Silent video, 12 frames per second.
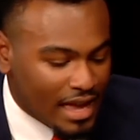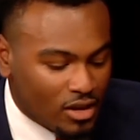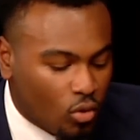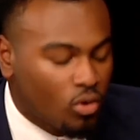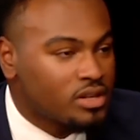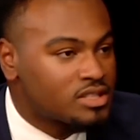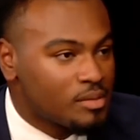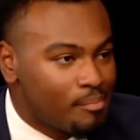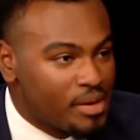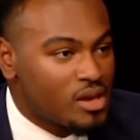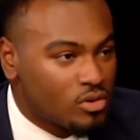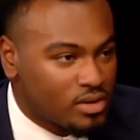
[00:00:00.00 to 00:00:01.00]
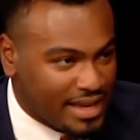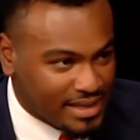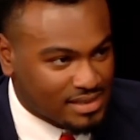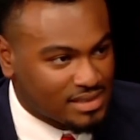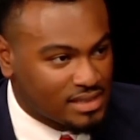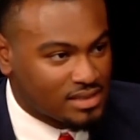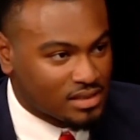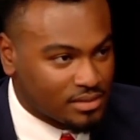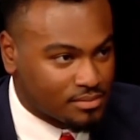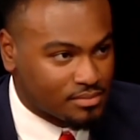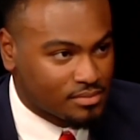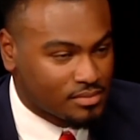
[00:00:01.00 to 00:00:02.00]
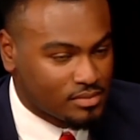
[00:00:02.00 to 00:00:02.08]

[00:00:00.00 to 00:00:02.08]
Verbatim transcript: In order to build a system